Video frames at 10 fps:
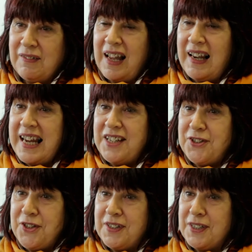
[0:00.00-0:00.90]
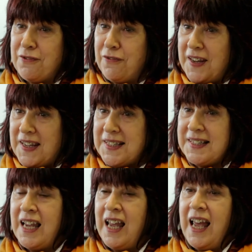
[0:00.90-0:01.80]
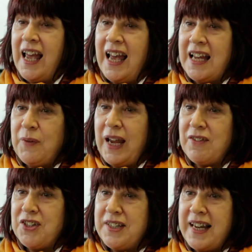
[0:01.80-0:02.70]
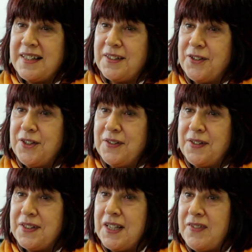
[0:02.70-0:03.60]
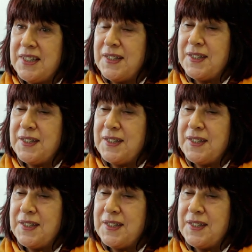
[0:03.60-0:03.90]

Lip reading: allay students' fears. And we have an excellent student services